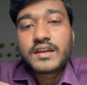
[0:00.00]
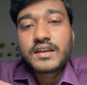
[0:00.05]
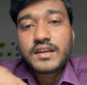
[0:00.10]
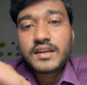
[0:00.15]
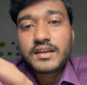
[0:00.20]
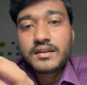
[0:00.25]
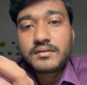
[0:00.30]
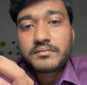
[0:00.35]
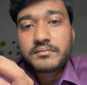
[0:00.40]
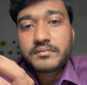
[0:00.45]

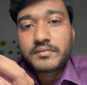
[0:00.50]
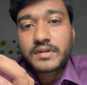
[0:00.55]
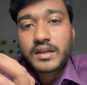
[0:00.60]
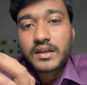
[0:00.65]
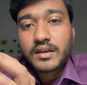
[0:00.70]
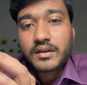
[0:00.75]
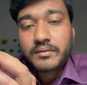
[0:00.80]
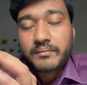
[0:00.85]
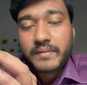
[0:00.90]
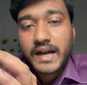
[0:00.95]
In
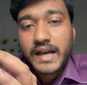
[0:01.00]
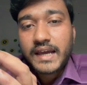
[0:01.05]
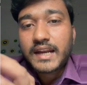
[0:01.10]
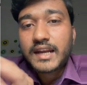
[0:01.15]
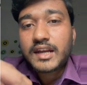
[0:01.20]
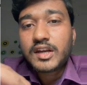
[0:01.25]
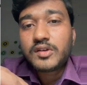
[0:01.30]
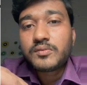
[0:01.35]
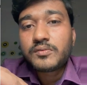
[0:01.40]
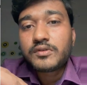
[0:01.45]
viral
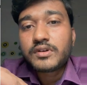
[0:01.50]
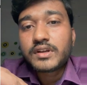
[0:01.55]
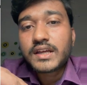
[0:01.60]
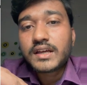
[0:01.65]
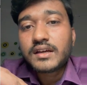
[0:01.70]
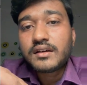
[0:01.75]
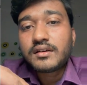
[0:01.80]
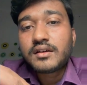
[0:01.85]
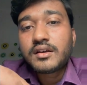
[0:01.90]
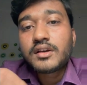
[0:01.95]

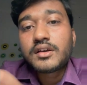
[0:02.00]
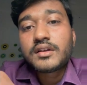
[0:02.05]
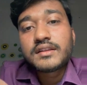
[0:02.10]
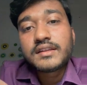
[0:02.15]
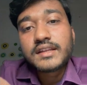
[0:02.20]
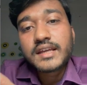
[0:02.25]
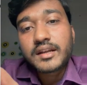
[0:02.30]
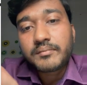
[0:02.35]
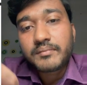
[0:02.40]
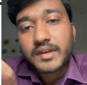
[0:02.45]
pneumonia,
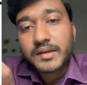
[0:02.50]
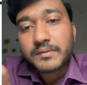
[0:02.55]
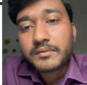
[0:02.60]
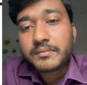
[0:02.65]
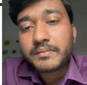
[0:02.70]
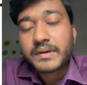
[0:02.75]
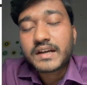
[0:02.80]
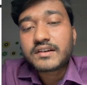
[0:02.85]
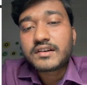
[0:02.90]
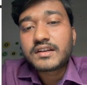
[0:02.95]
there may be
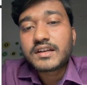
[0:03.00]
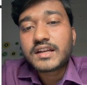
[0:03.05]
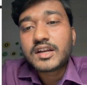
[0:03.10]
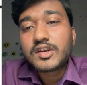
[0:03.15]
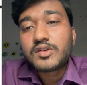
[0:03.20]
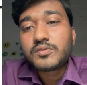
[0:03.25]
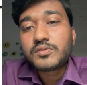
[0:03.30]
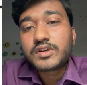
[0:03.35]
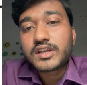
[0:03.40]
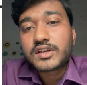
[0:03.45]
bacterial
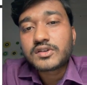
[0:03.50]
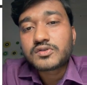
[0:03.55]
pneumonia